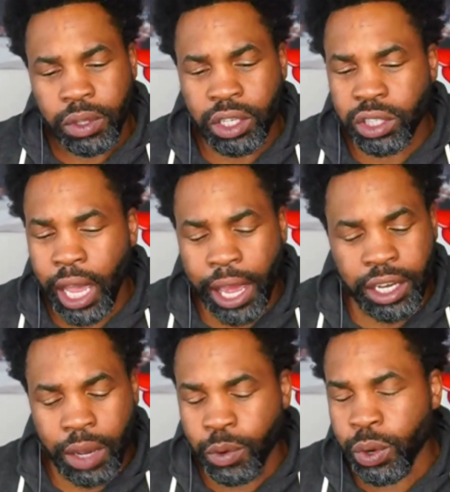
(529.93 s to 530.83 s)
He said, I
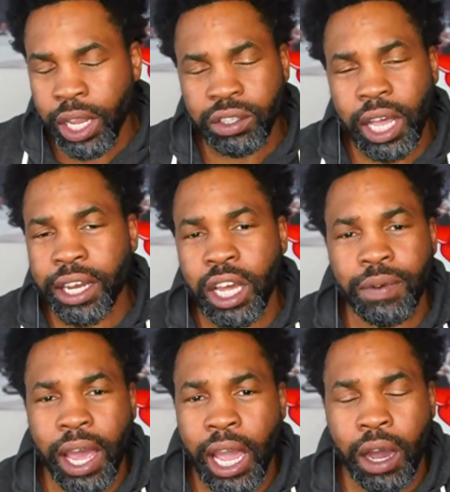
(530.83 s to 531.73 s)
never
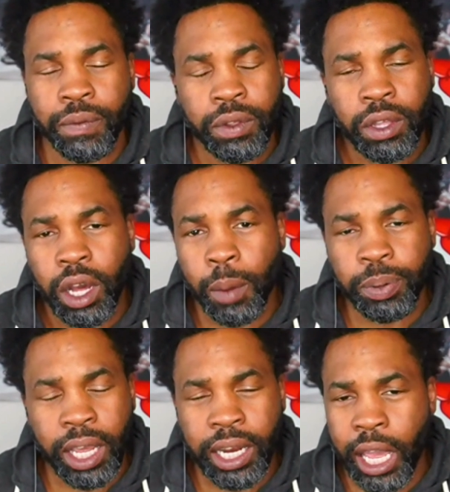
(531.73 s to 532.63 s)
have a
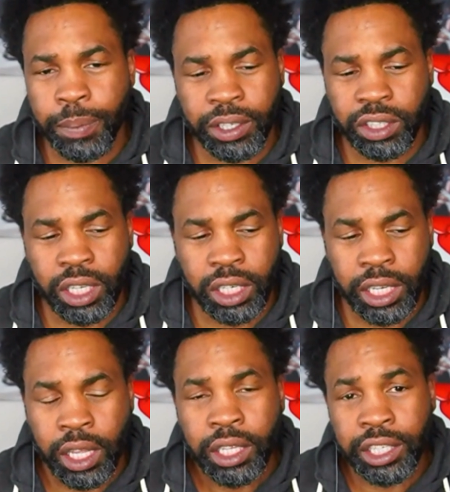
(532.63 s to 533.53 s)
plan A, B, C, or D.
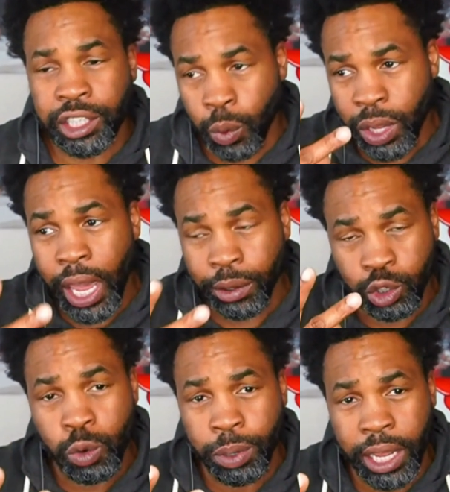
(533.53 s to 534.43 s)
He said, we have
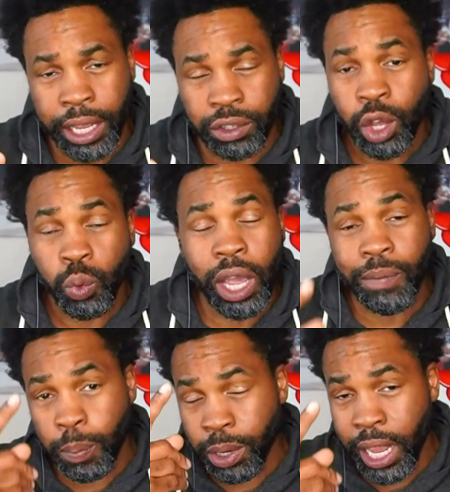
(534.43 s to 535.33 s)
two plans. We have a
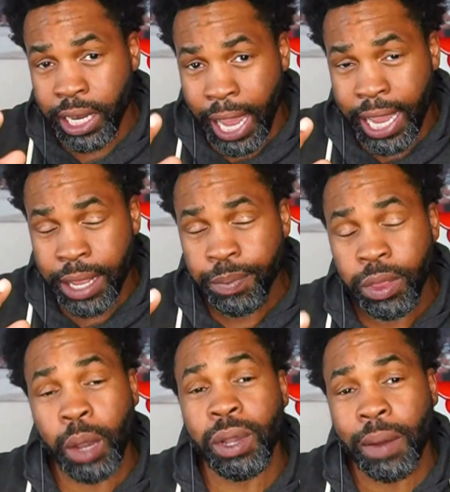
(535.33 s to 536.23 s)
plan A
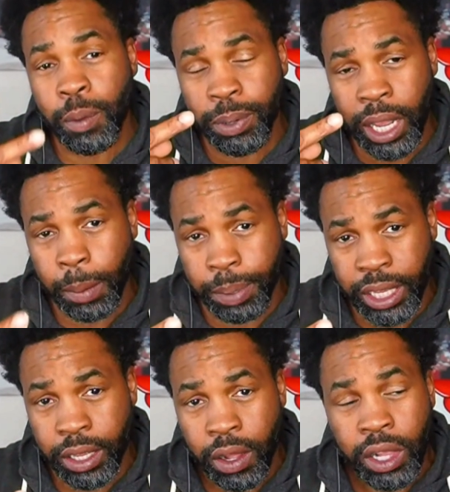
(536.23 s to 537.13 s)
and we have a plan
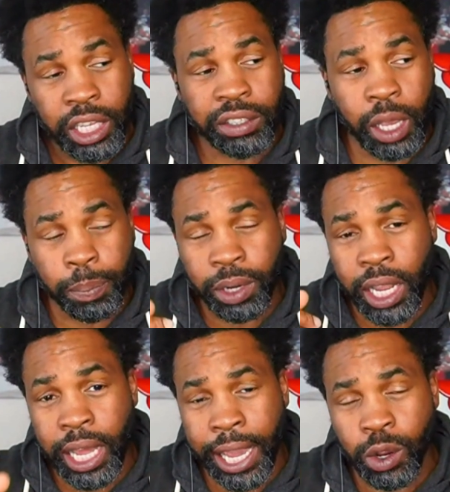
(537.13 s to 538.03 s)
B. He said, plan
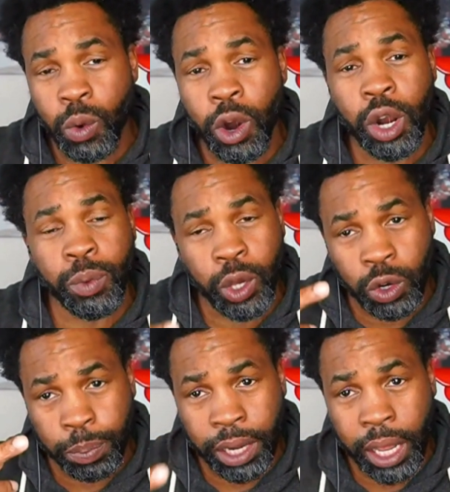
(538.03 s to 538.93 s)
A don't work, we go to
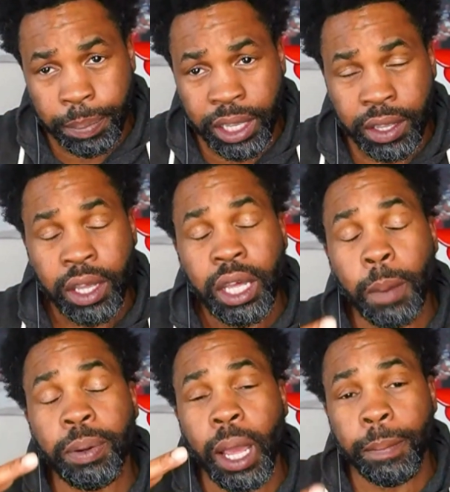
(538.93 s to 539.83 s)
plan B. And
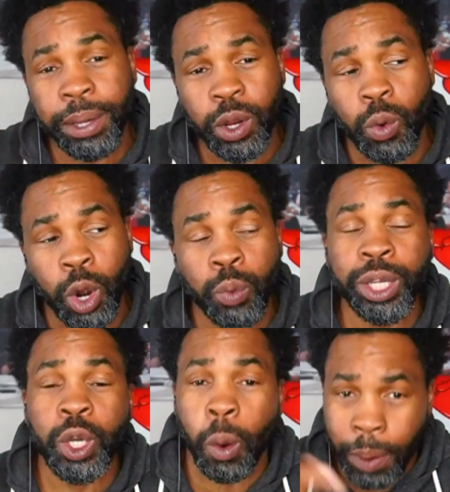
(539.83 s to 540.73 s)
plan B don't work, we
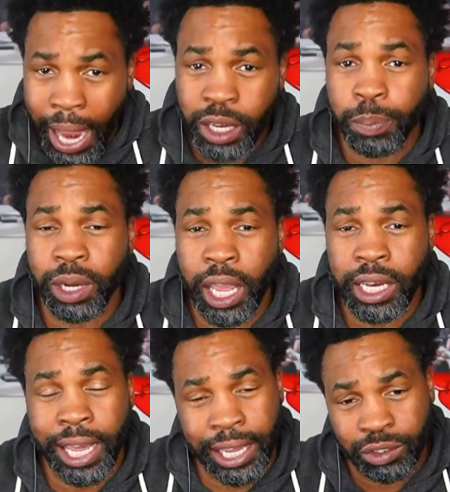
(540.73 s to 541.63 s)
go back to plan
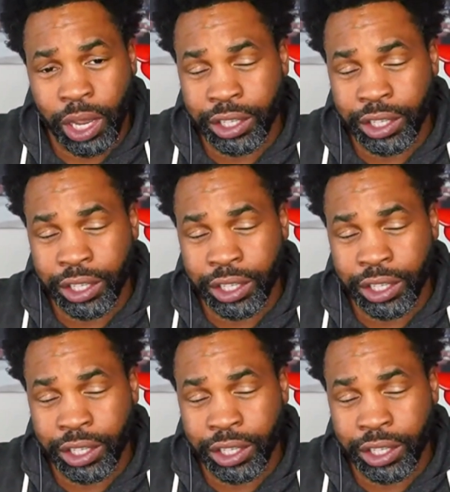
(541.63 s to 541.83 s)
A and try to